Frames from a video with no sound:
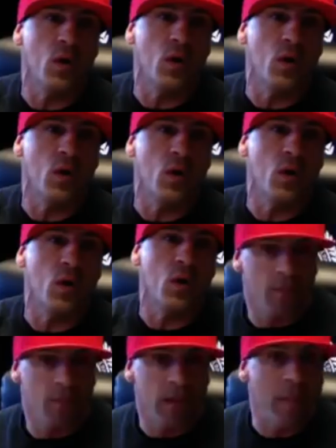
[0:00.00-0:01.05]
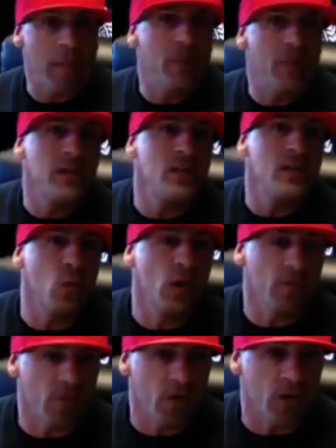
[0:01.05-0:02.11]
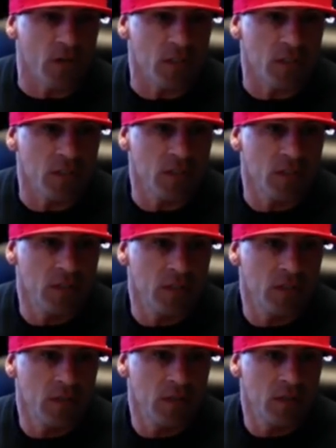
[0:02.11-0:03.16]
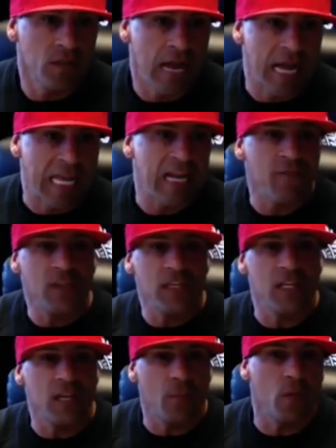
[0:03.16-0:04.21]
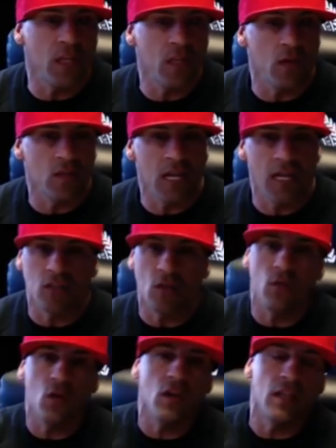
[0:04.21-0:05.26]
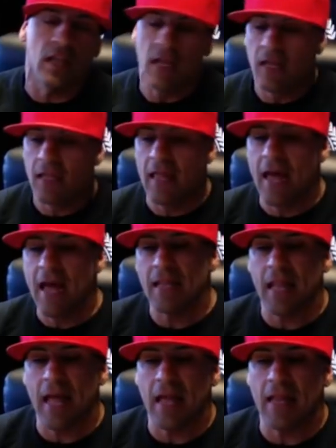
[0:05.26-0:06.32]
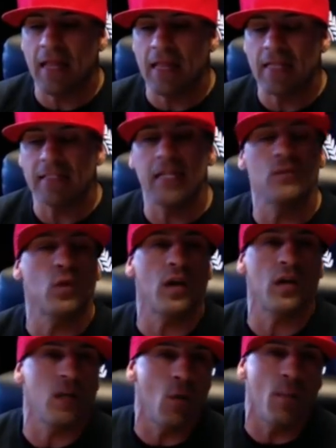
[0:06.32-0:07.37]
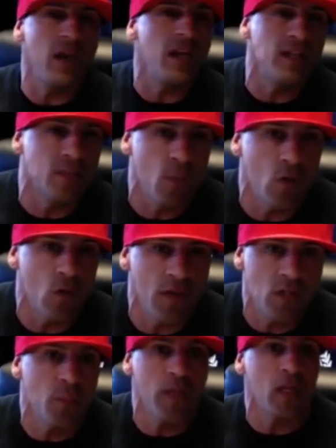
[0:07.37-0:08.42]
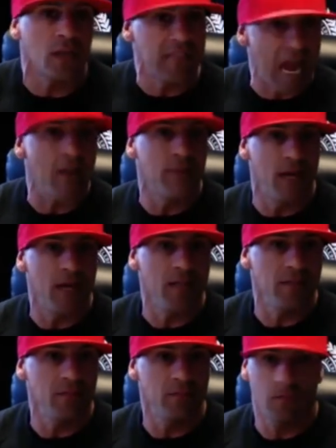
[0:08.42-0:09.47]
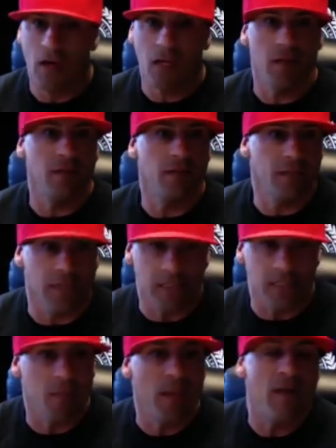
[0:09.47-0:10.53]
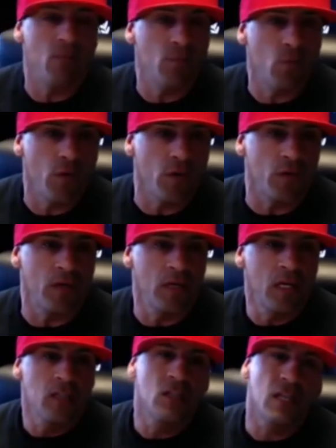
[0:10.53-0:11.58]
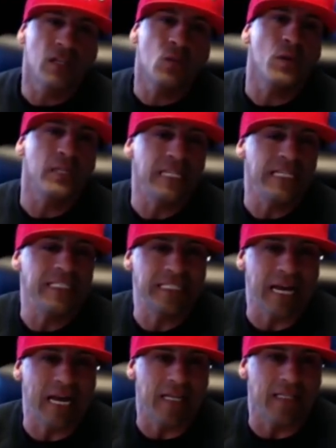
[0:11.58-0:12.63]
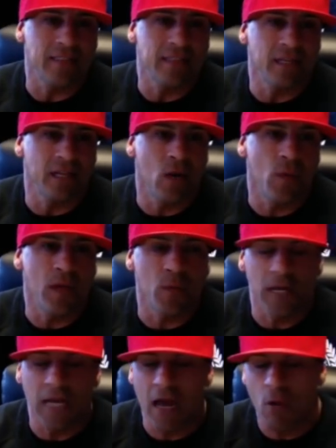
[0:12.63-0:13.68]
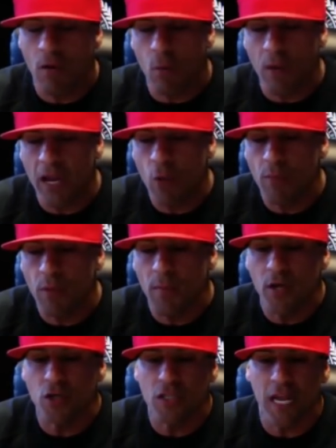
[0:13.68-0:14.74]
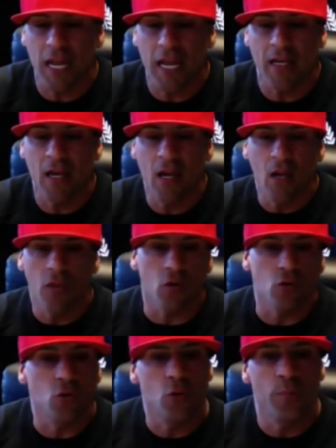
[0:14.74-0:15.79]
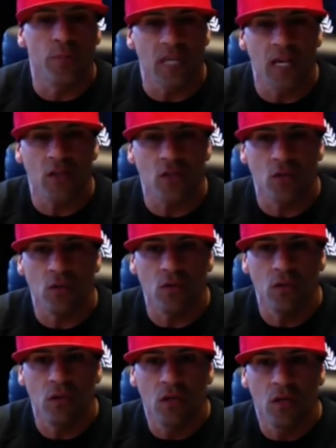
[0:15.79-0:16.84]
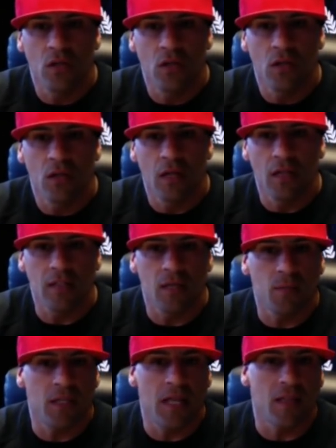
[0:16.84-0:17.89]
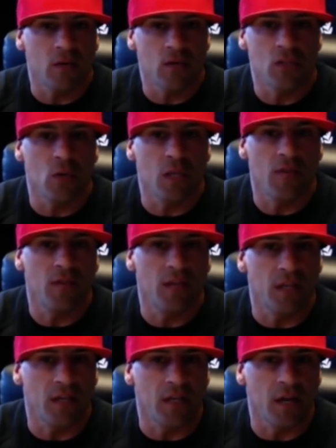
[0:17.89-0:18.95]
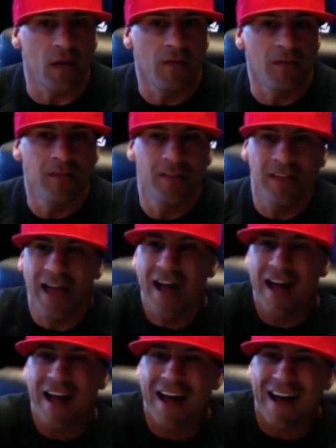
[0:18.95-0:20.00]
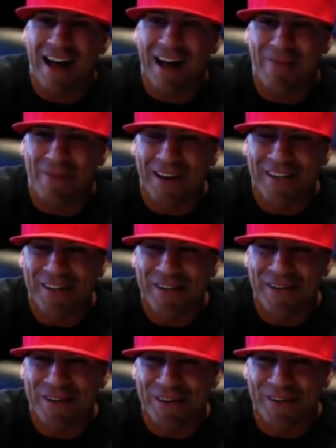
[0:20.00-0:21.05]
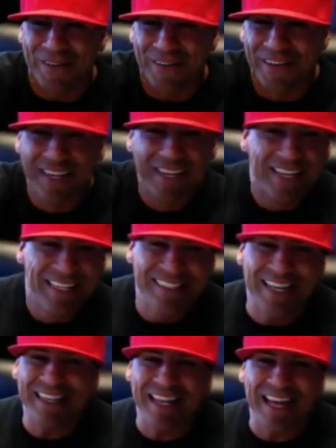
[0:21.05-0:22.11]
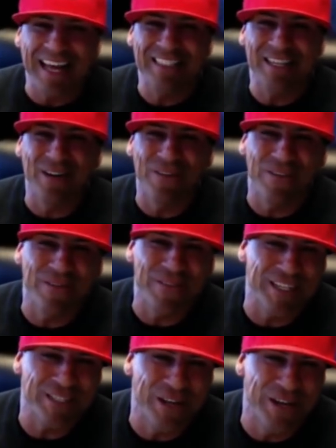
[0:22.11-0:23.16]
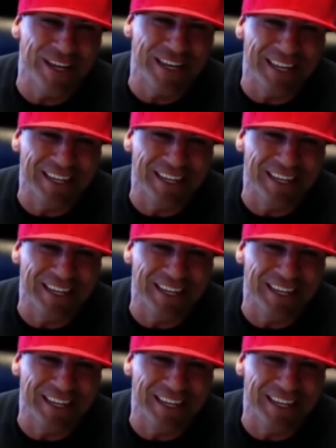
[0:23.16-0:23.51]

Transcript: weekends. That's luxury, but I put in the work first. I get everything done within those days. So if you're in, the, in that that in that sense where you know money doesn't motivate you, but time does, fuck it. This is a platform for you. So that's what we teach these guys. You know, we we help we help them understand their true potential and something that they're so gifted in. You know, yeah, my dude, he's got that SLFMD hoodie.